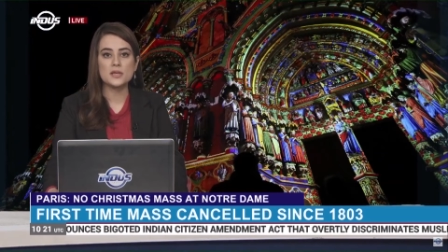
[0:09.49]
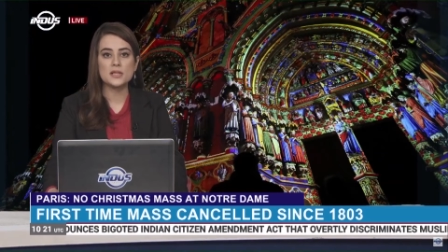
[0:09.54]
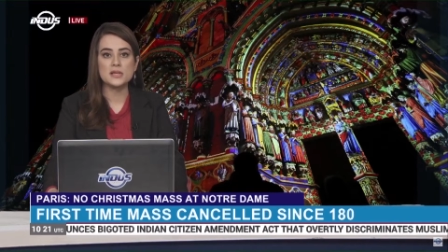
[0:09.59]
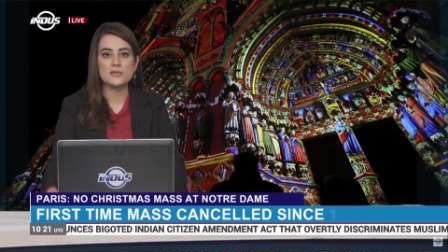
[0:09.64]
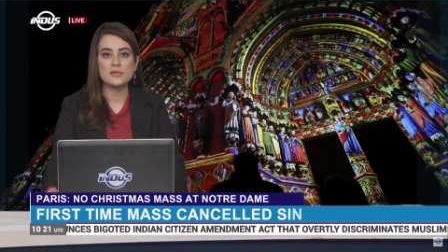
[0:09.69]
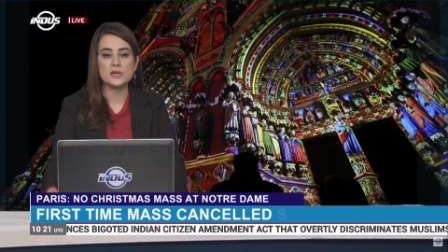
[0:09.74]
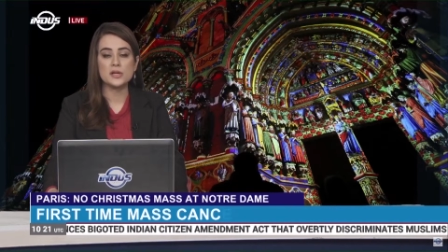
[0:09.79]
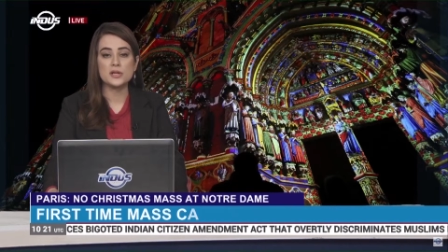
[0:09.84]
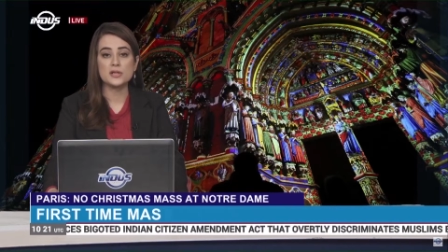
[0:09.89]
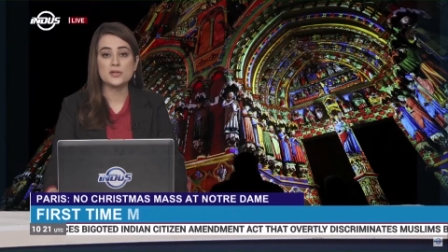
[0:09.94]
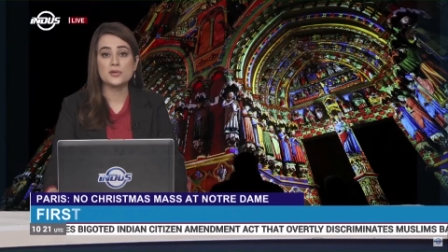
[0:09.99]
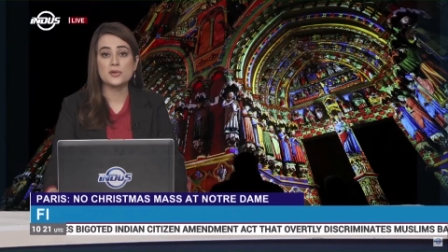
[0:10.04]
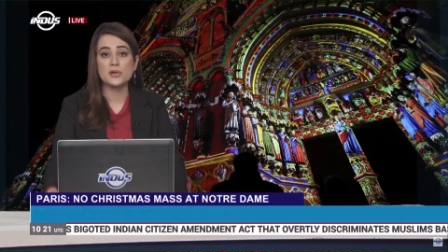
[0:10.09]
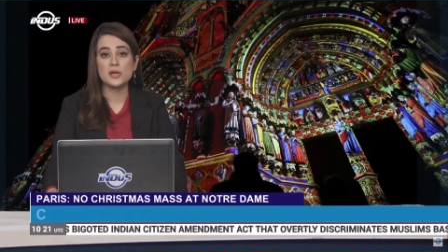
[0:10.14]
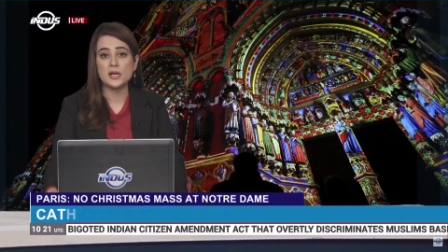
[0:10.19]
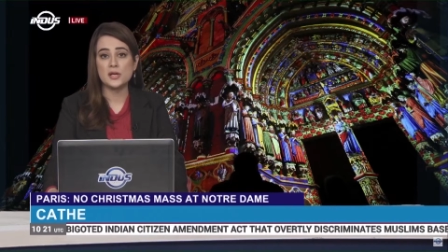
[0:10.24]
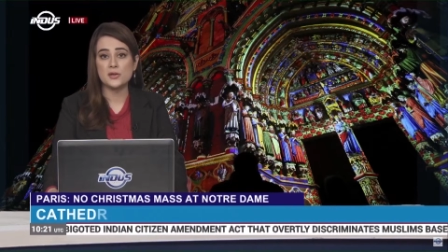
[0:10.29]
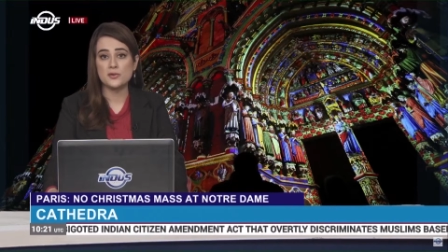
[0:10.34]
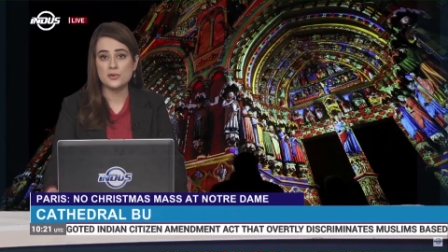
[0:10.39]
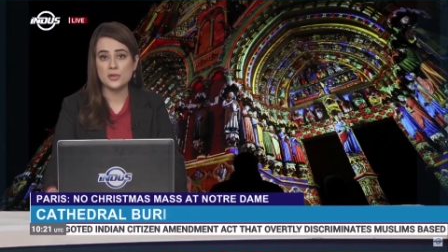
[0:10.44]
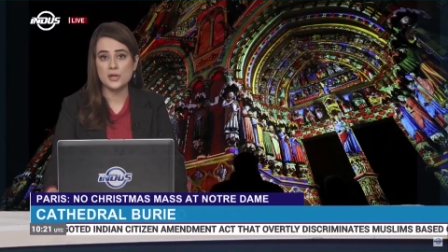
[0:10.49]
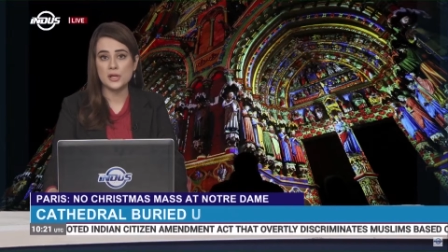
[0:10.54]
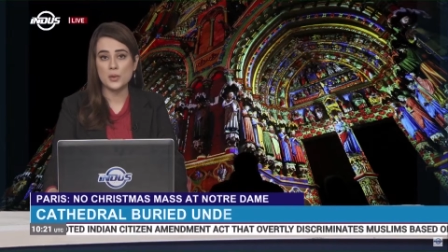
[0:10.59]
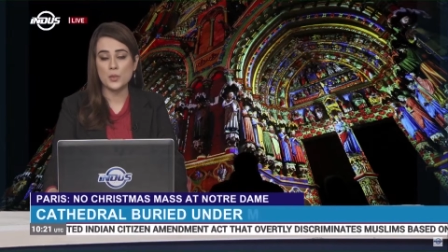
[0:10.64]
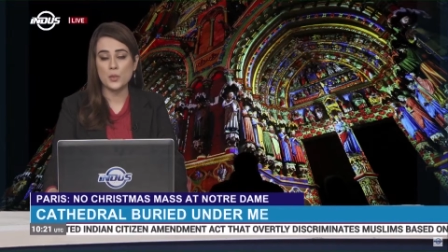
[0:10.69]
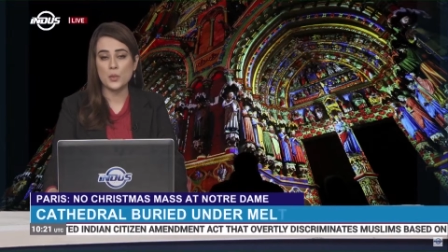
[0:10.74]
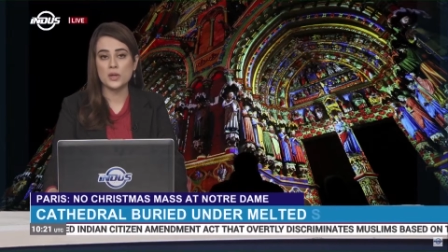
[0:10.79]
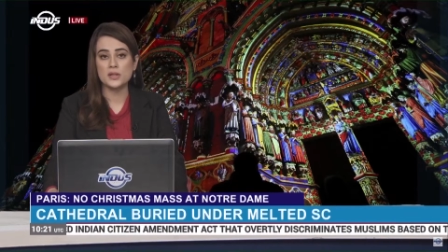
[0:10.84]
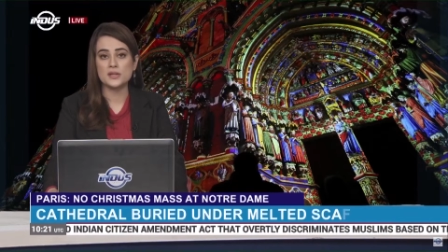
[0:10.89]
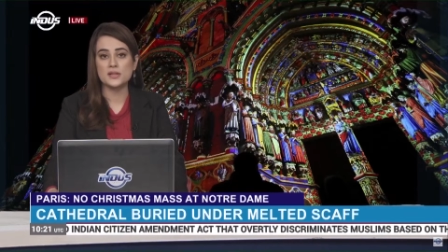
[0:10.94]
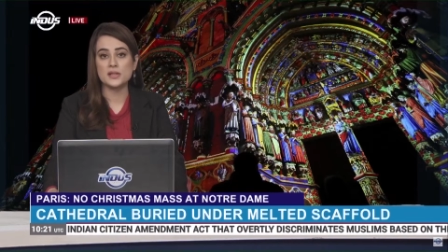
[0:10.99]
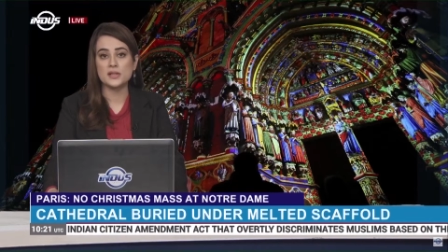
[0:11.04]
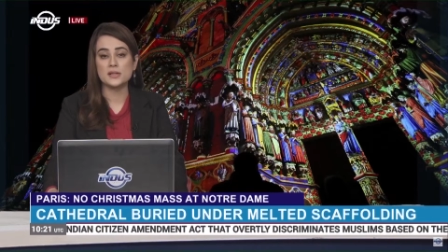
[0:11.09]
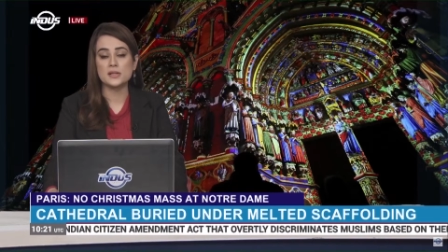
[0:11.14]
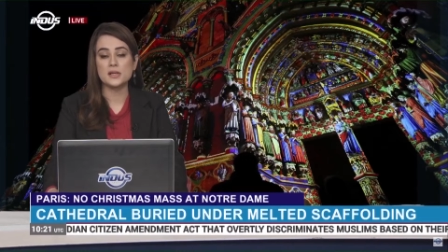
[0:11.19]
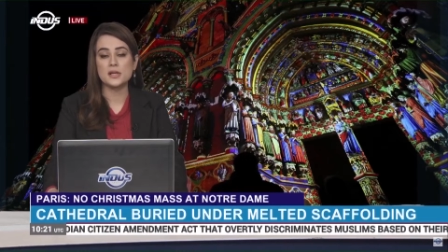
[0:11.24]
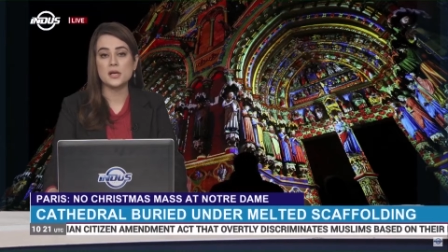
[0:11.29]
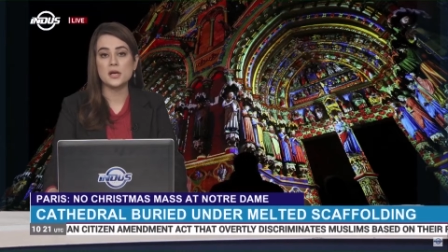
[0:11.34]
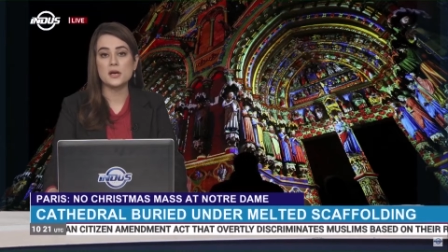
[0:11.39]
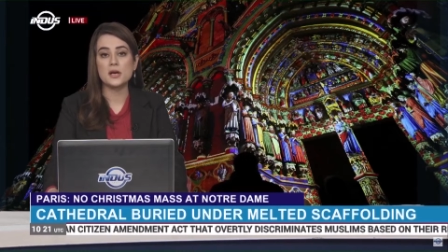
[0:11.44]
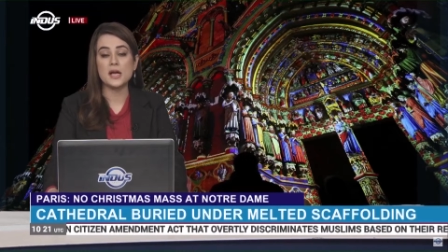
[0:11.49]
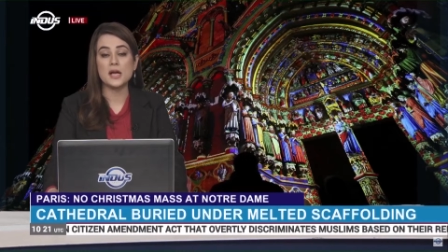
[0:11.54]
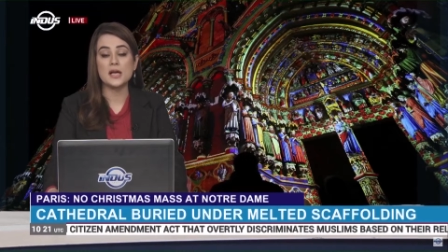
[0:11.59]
medieval cathedral was in the year